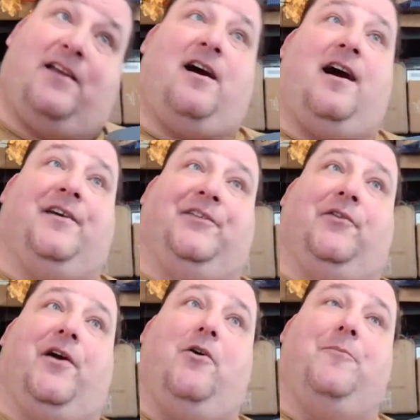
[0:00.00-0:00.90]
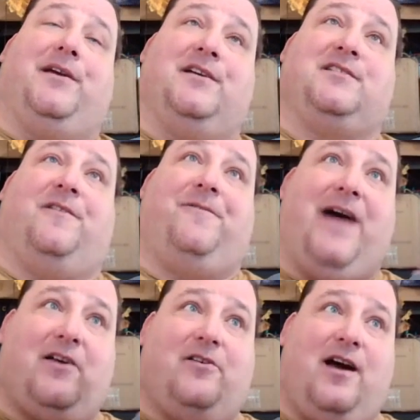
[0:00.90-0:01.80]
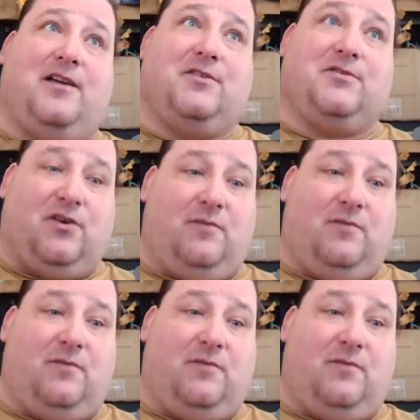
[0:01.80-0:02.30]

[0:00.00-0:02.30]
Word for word: a nozzle though, because a fatter nozzle is going